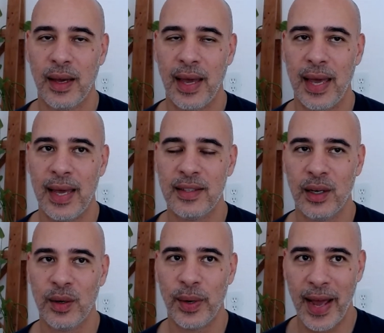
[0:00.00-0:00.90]
And
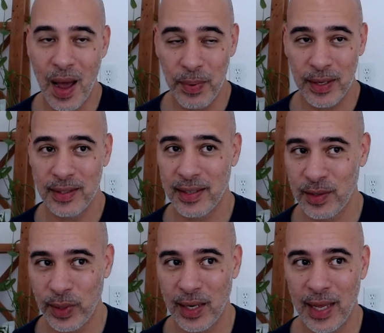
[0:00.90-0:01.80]
so what happens is,
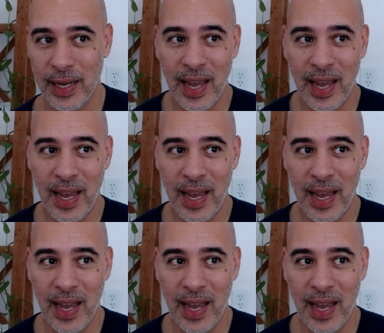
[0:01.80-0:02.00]
we're like,